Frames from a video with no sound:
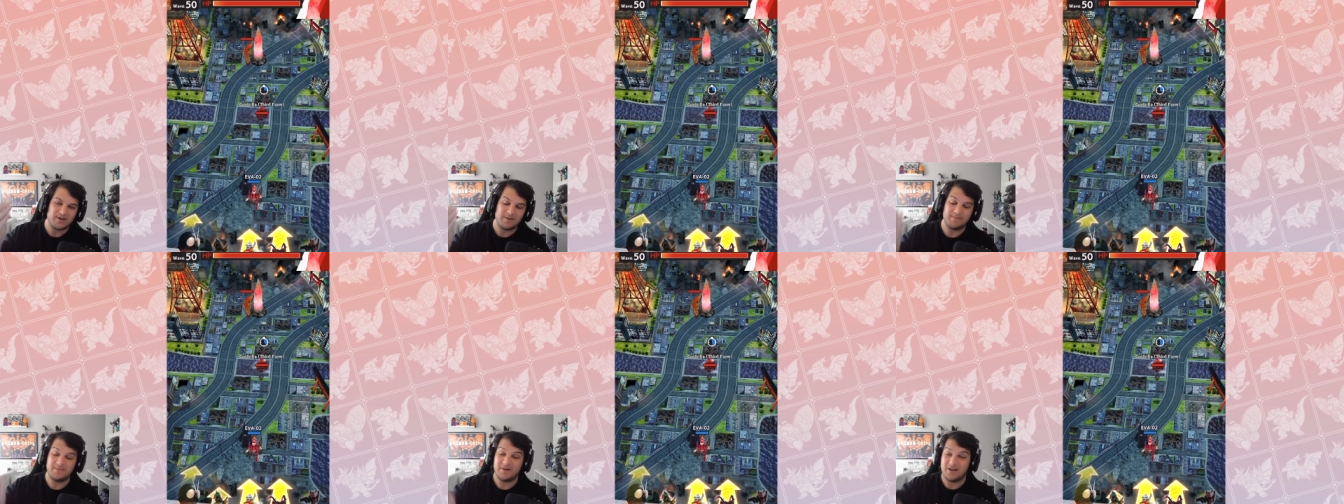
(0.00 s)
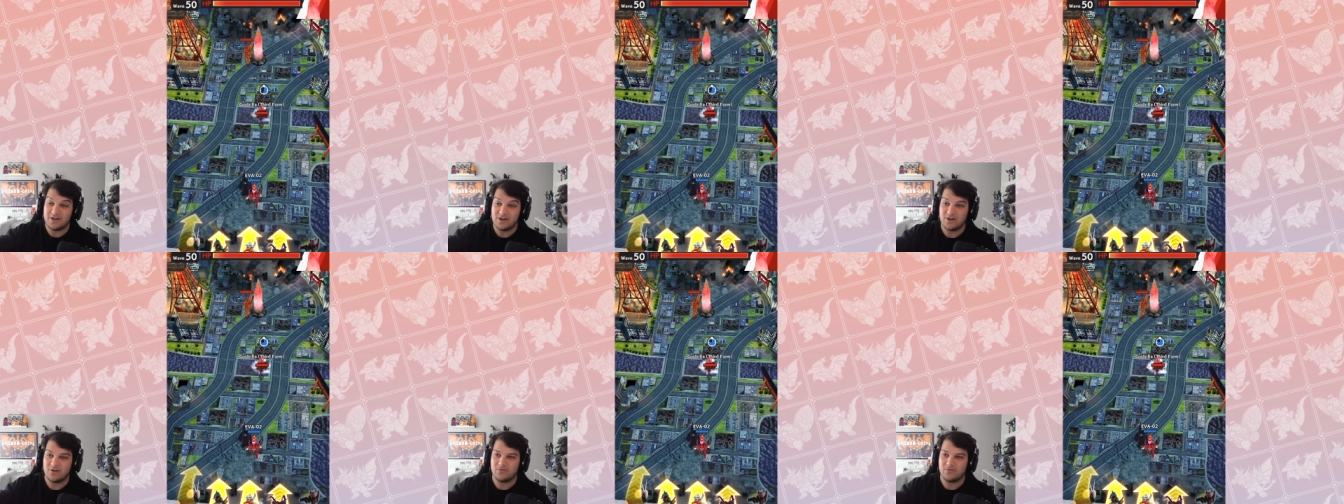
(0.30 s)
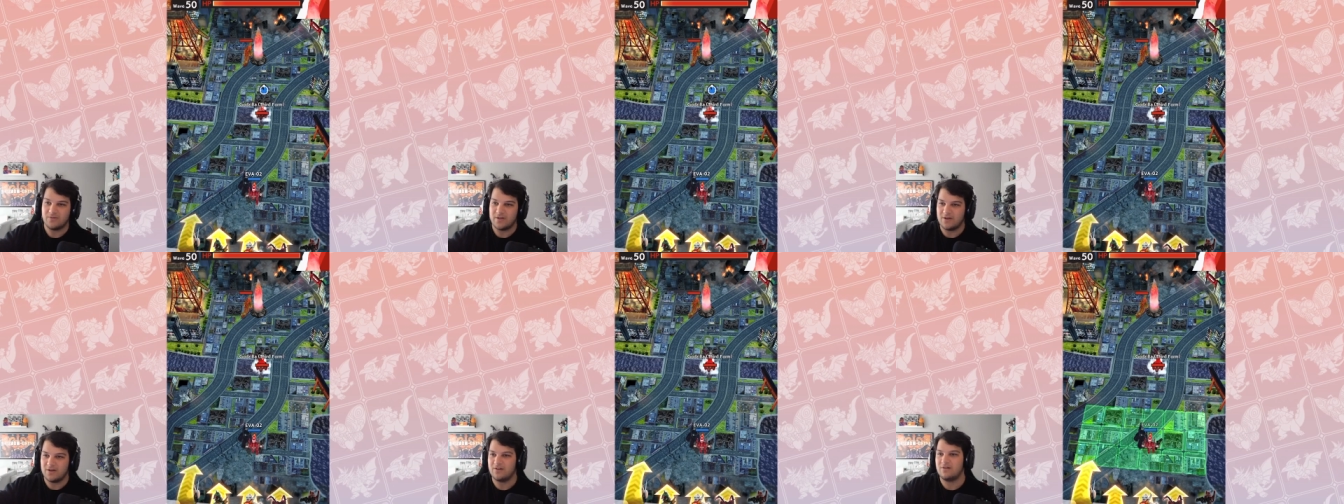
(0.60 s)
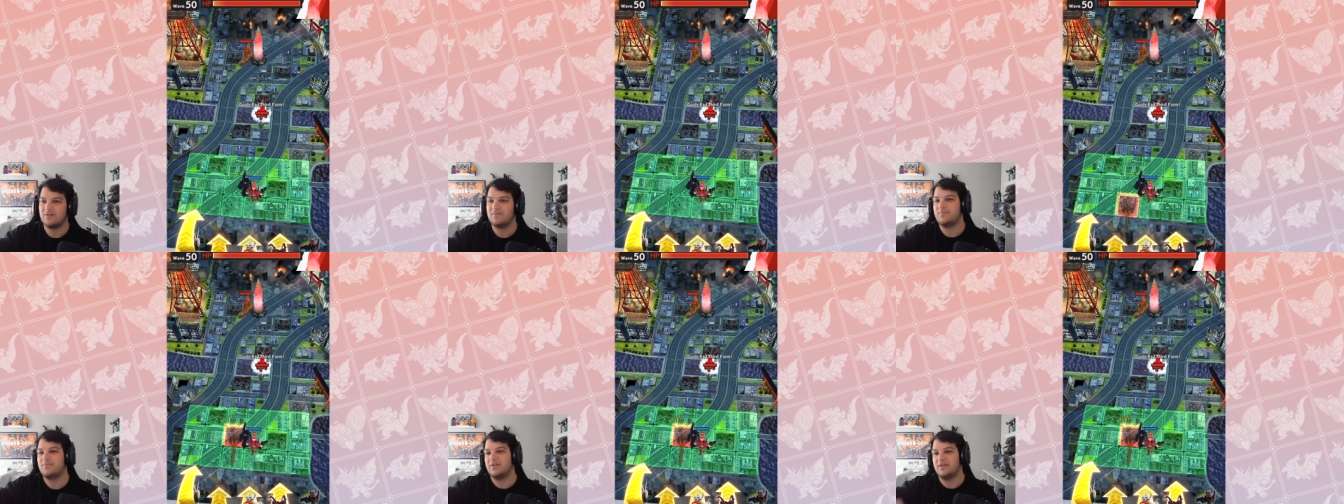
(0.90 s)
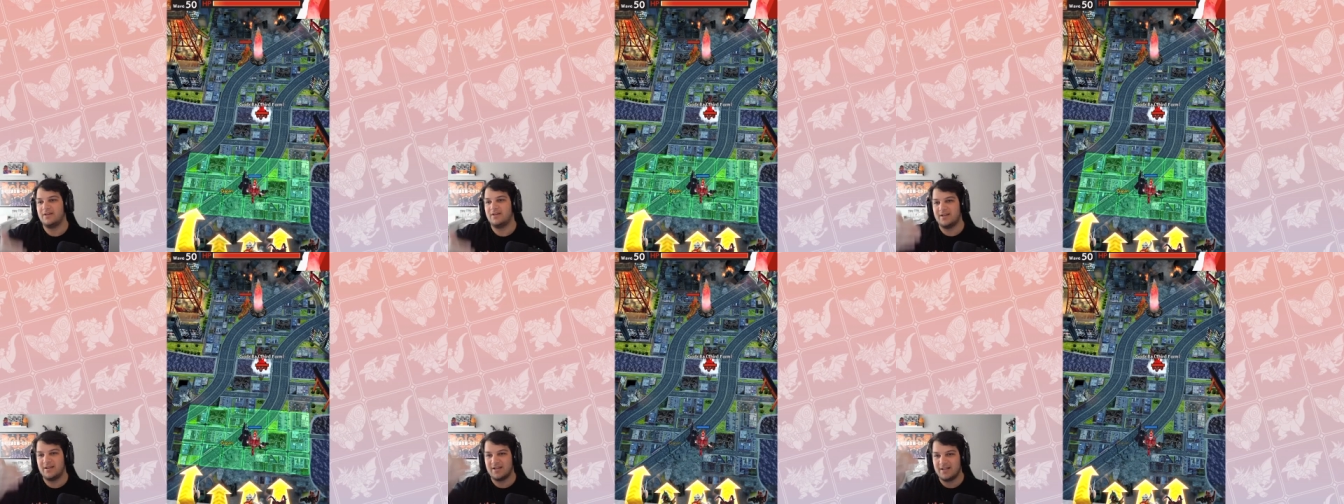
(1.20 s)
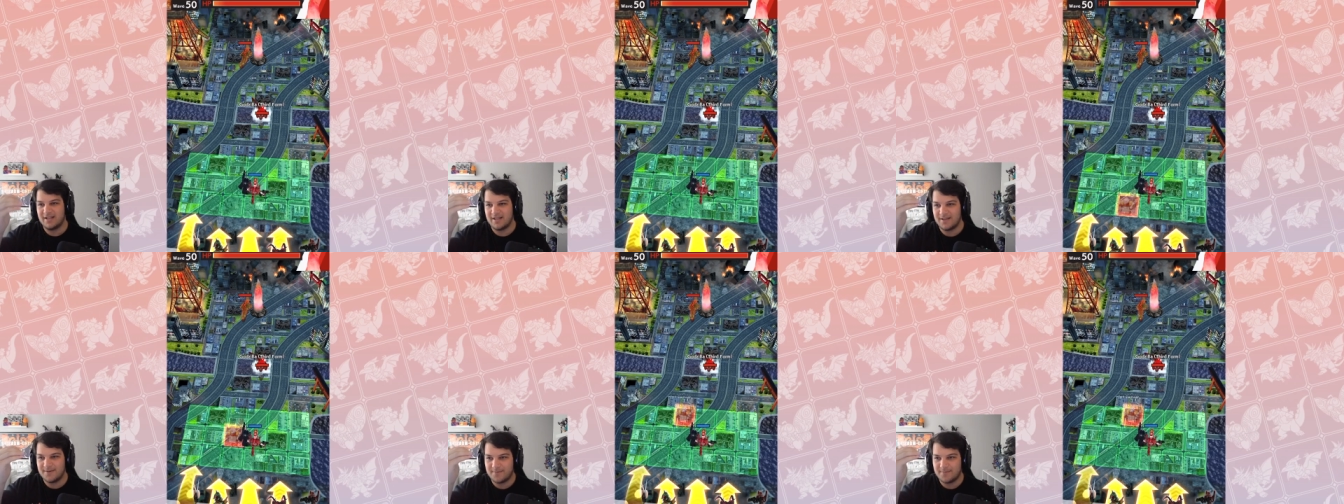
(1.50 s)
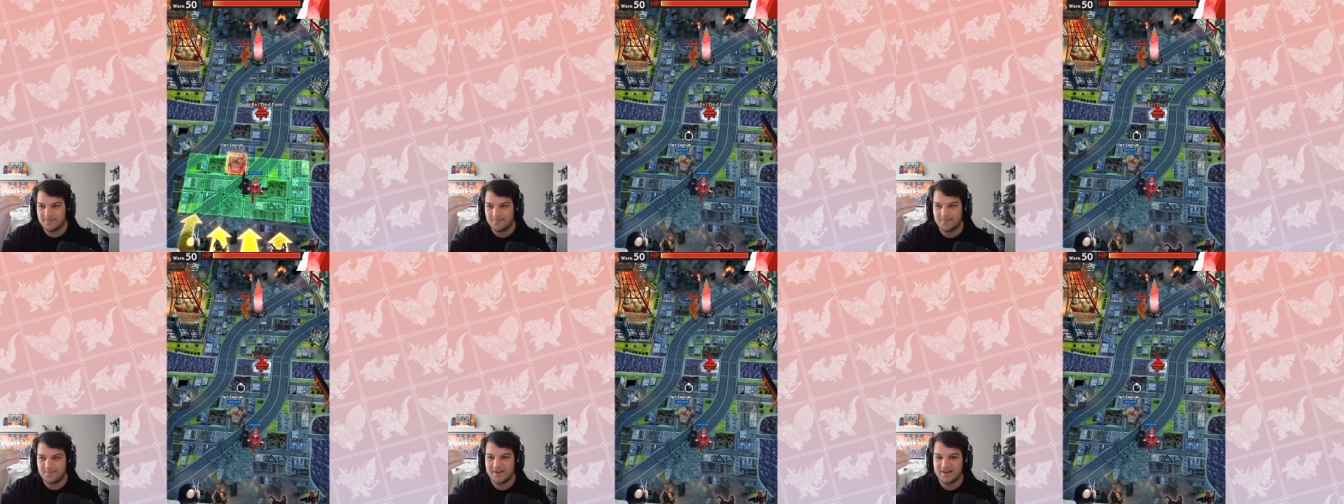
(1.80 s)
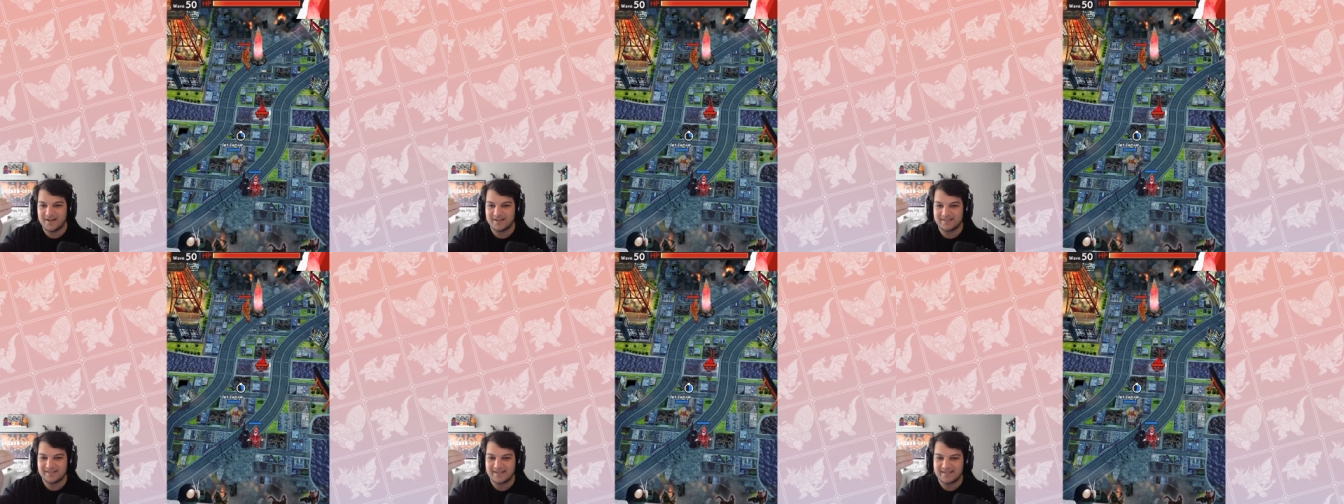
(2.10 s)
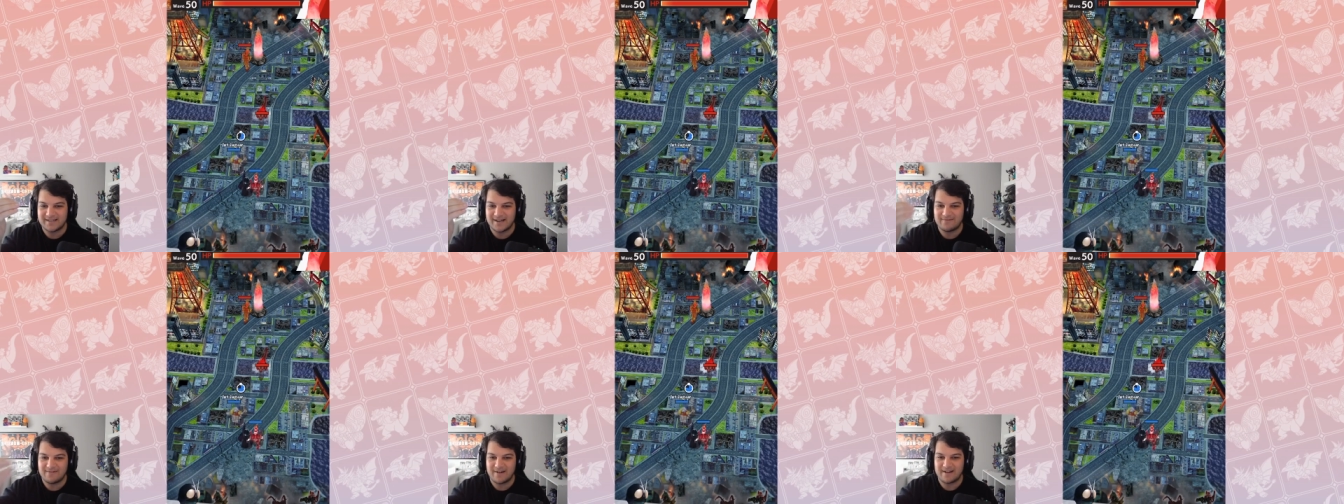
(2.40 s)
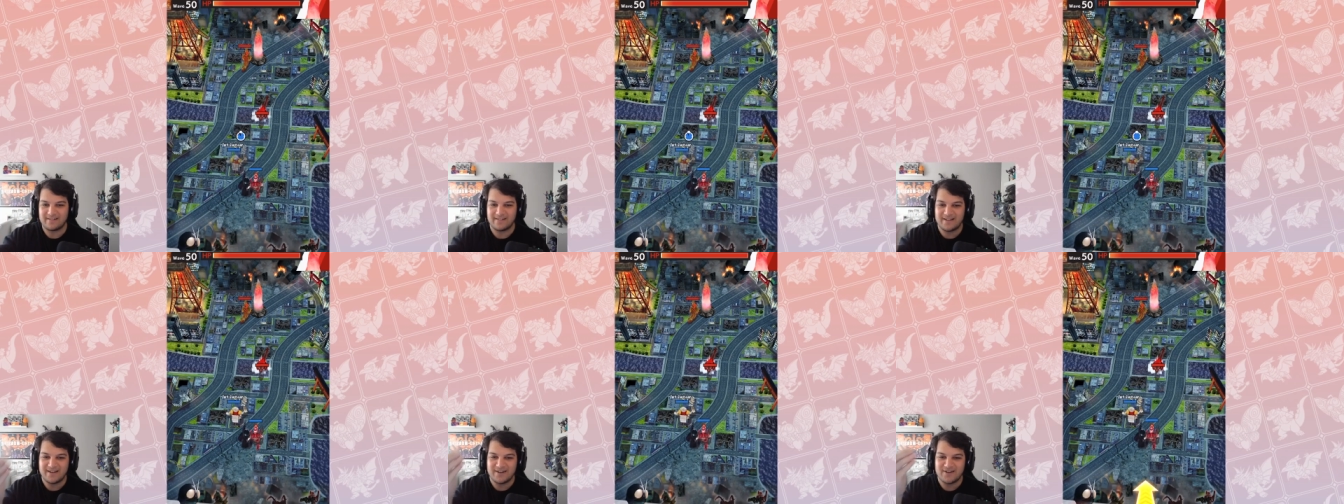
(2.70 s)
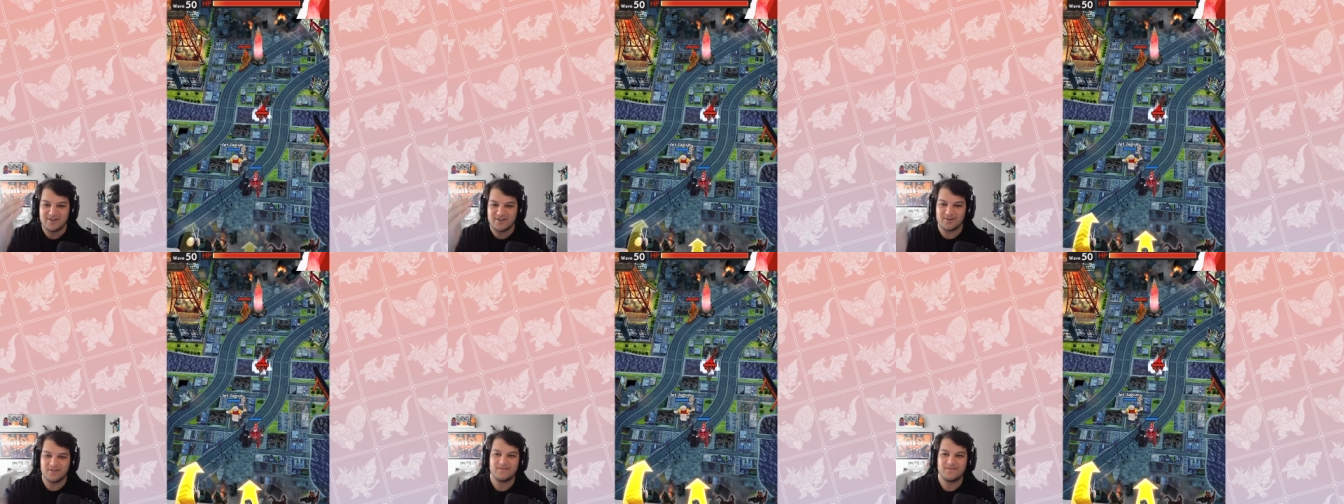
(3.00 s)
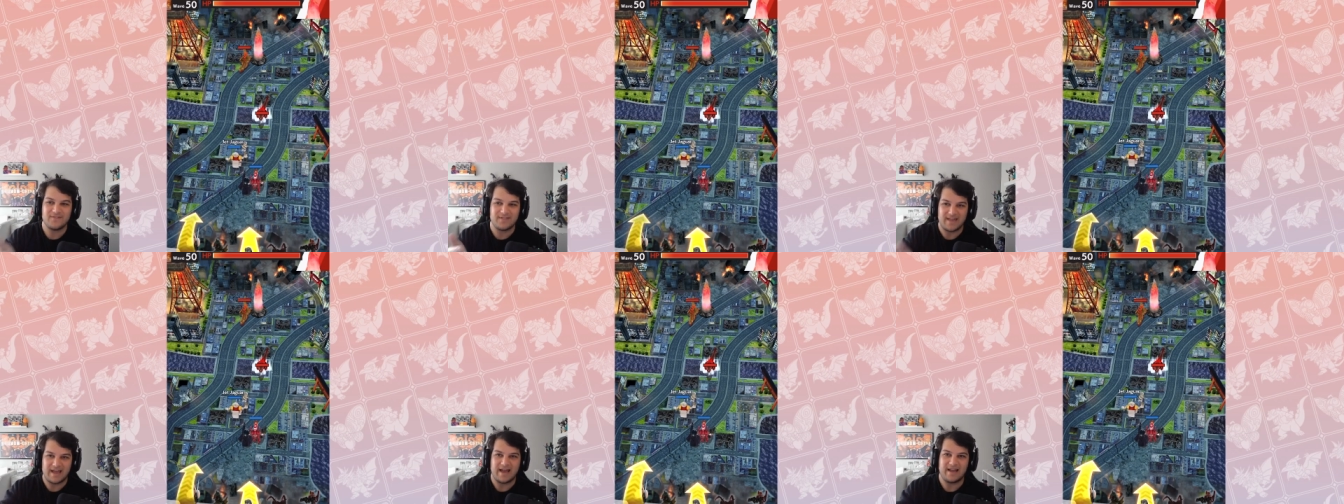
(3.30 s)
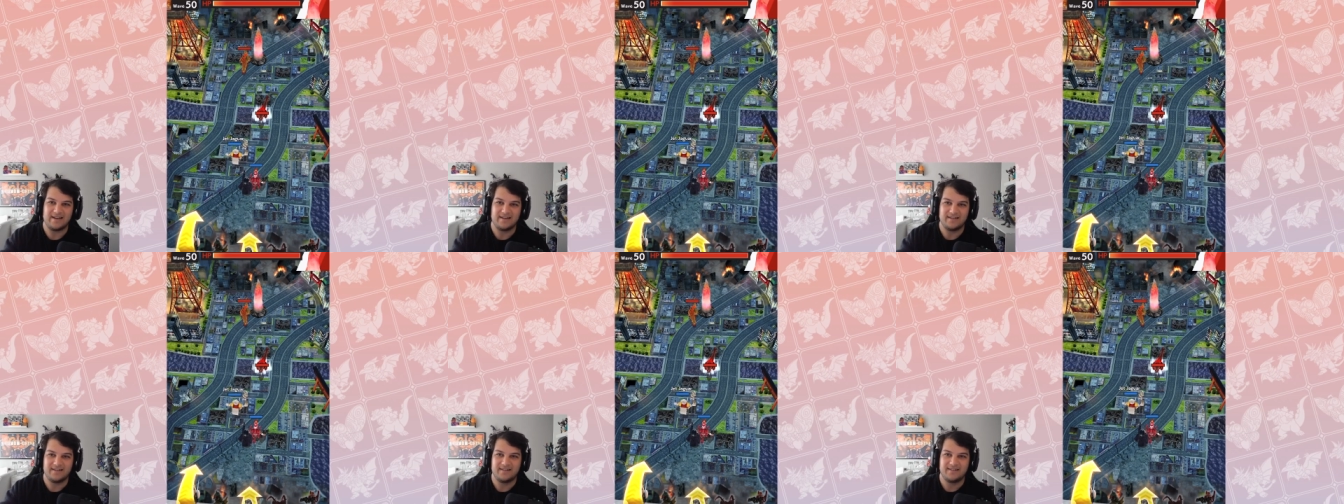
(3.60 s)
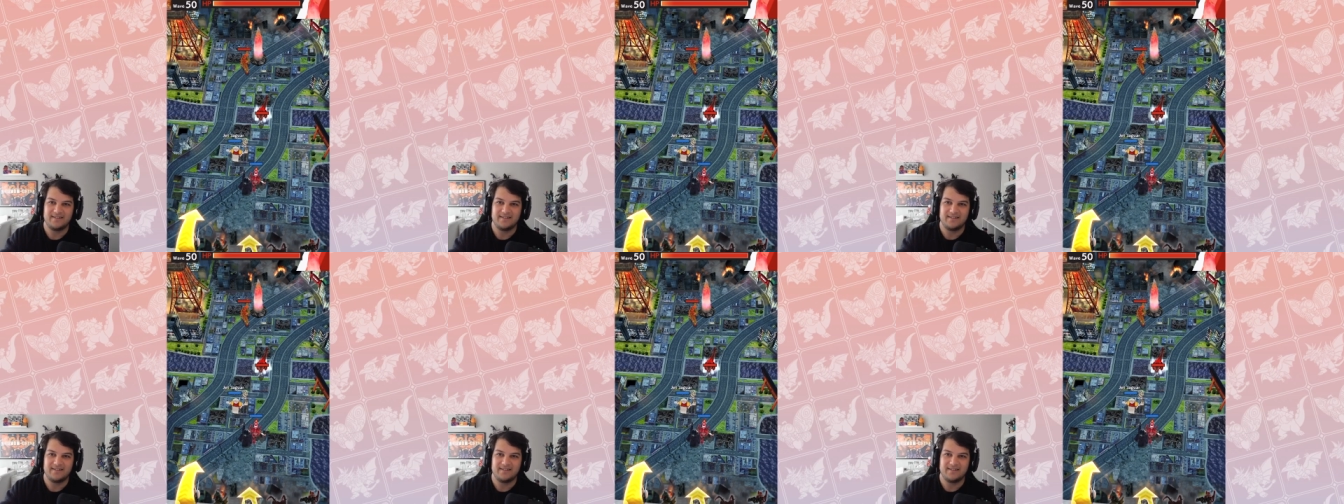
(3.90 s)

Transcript: I mean, I know they are, but because they directly nerfed that.